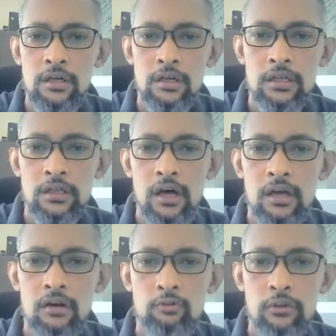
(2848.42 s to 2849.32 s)

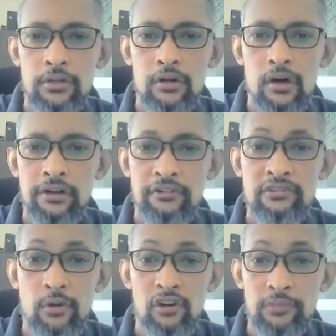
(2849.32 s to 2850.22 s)
what we call the
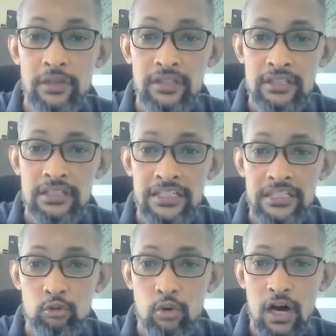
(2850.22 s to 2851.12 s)
responsibility
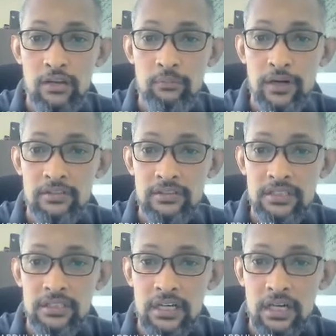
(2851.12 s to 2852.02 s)
in one
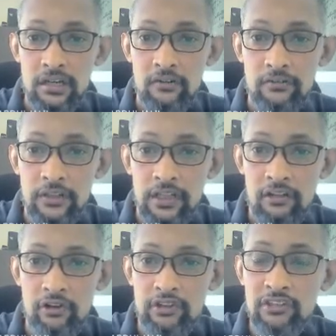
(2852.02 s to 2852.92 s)
particular kind of
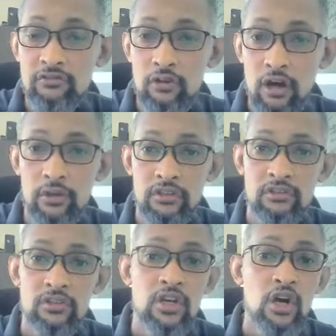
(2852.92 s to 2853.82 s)
illustration
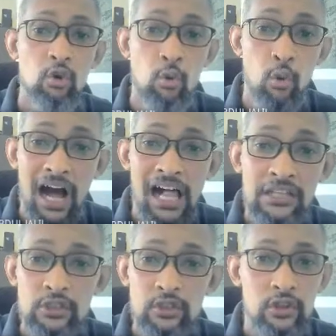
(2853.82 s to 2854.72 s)
drawings, while
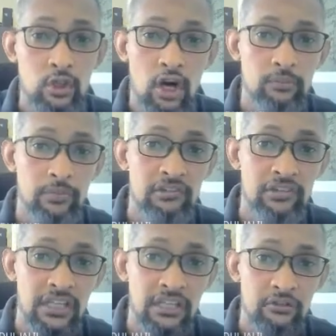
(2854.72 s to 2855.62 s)
you're not
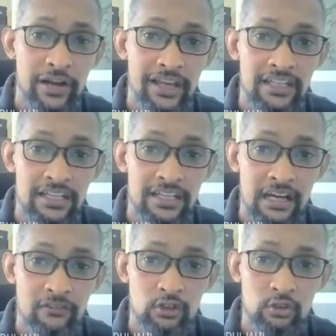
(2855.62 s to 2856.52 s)
basically ready
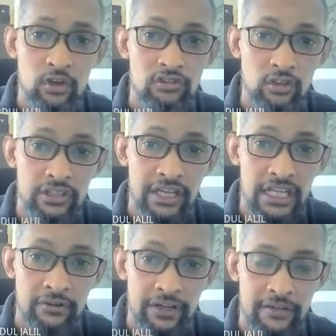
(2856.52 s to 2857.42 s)
enough to work on that,
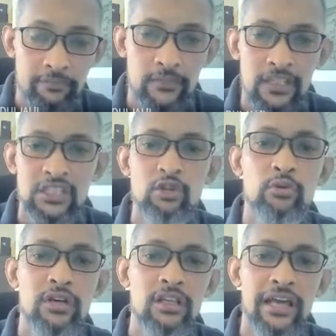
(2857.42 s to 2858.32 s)
right? You
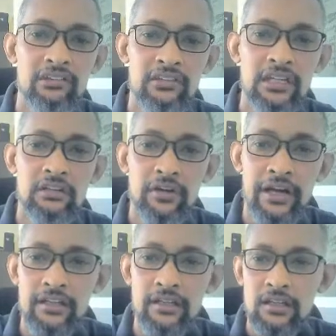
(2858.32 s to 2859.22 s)
will actually
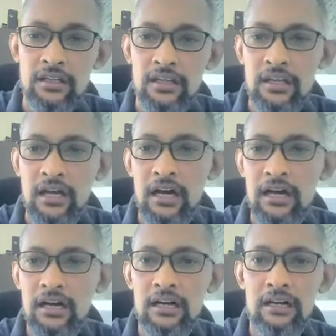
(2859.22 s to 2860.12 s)
write
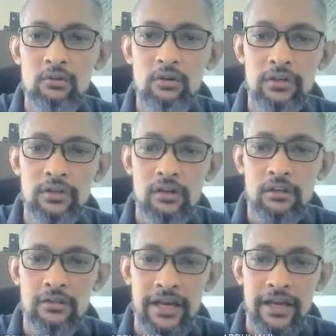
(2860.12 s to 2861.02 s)
what we call
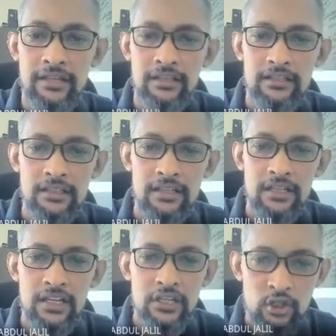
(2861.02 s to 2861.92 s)
that
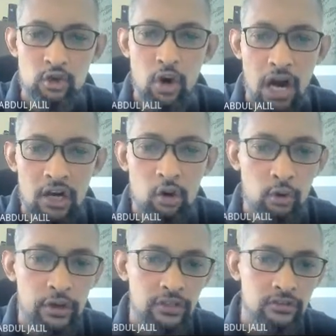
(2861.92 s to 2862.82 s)
you are
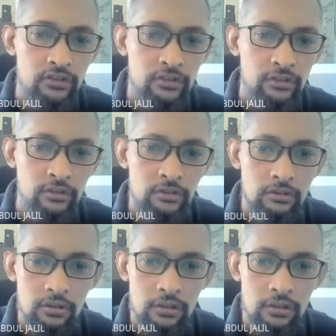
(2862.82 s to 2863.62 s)
going to